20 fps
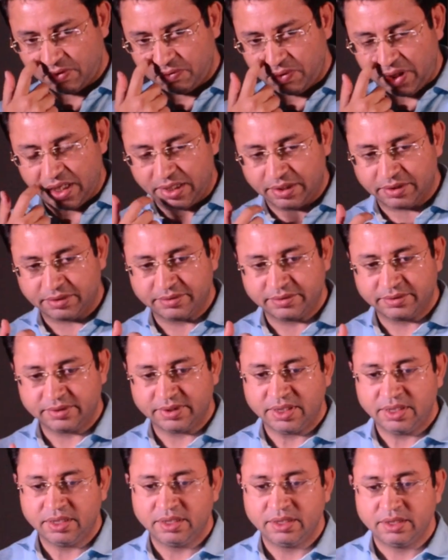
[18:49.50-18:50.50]
Well,
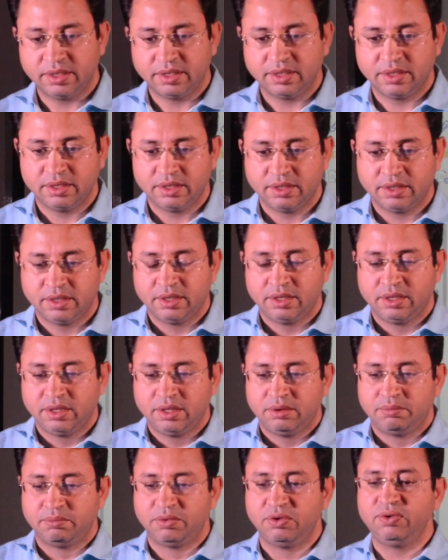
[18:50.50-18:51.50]

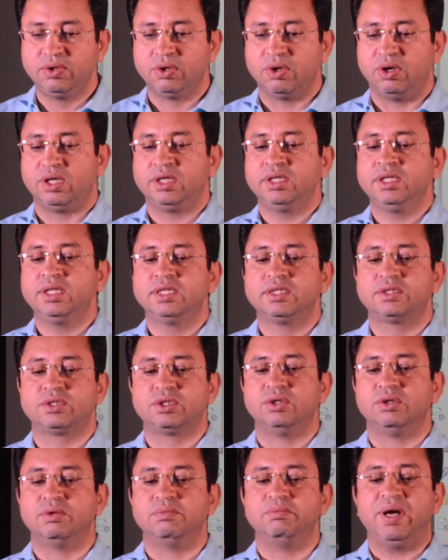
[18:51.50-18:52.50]
moving on.
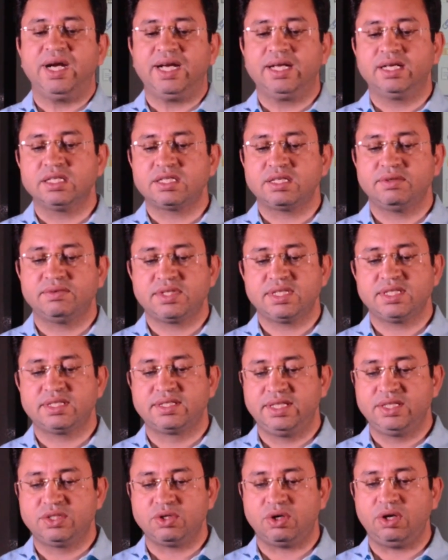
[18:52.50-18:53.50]
So, medical services,
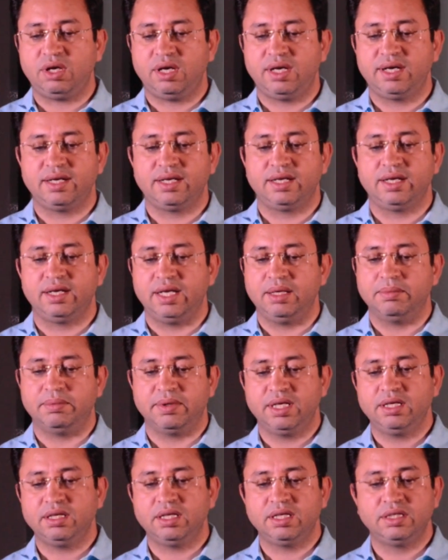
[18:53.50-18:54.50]
these all are
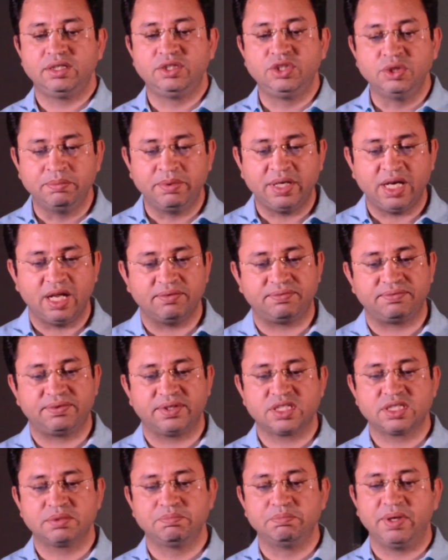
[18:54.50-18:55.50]
labor, human
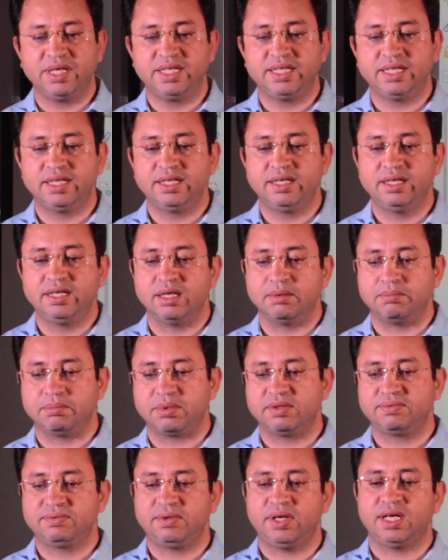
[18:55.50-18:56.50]
efforts measured in
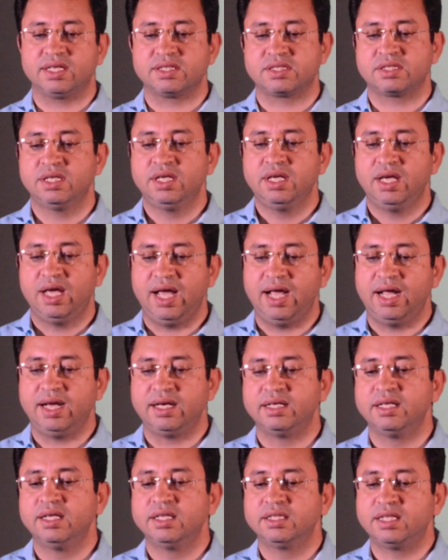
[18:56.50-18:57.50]
number of hours,
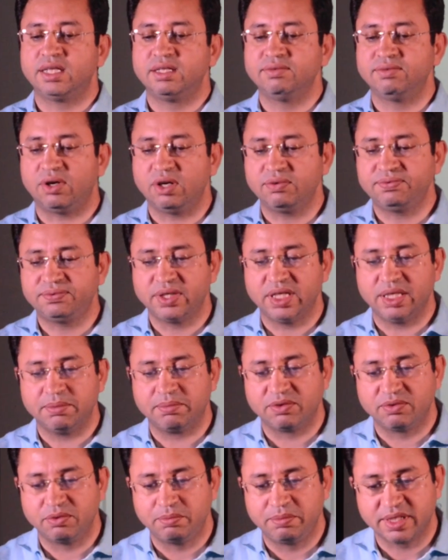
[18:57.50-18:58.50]
and the reward for
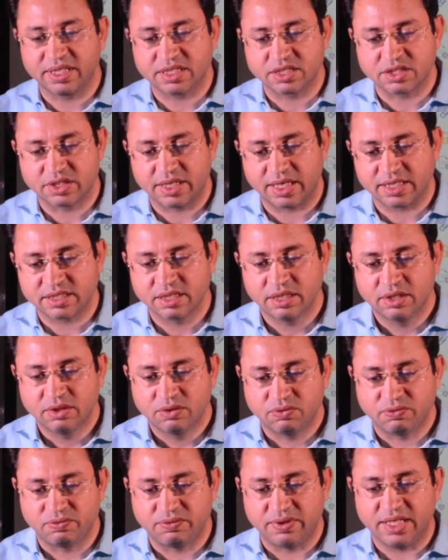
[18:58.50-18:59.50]
labor would be considered as
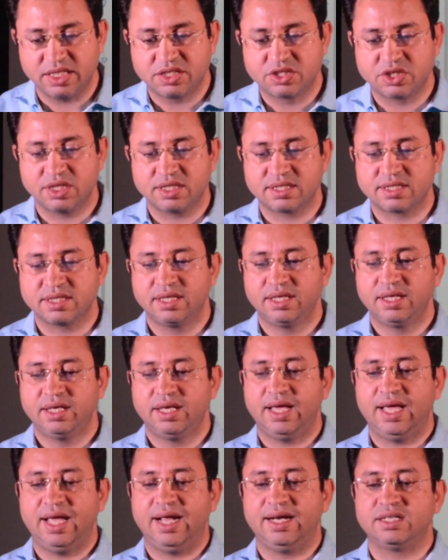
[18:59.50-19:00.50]
wages
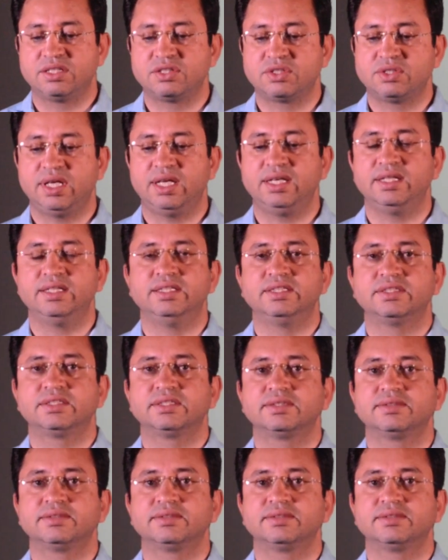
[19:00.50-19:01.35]
and salaries.